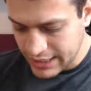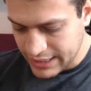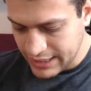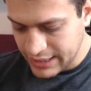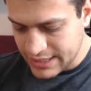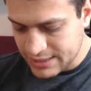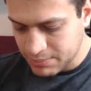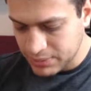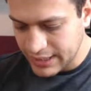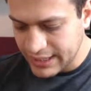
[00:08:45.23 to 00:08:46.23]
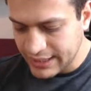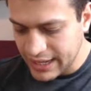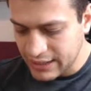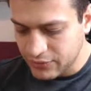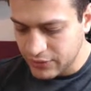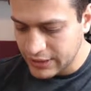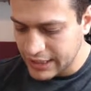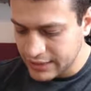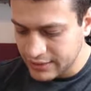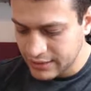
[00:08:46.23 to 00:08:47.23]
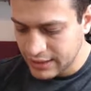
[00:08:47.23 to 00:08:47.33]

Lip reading: he hasn't played anything yet.